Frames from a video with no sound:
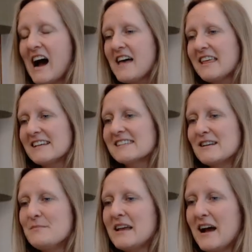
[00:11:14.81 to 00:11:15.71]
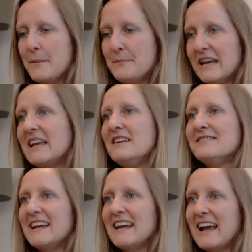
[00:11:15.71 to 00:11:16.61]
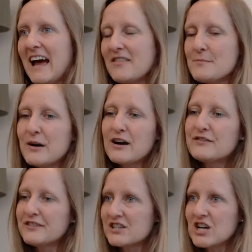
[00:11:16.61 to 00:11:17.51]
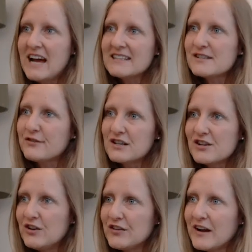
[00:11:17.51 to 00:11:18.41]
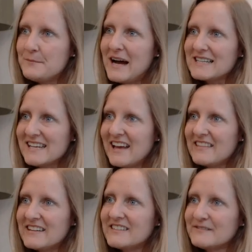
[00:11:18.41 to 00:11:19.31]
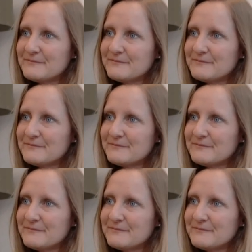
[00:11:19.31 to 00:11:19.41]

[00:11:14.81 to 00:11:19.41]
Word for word: I think it's going to be a big evening and the perfect chance for us all to come back together.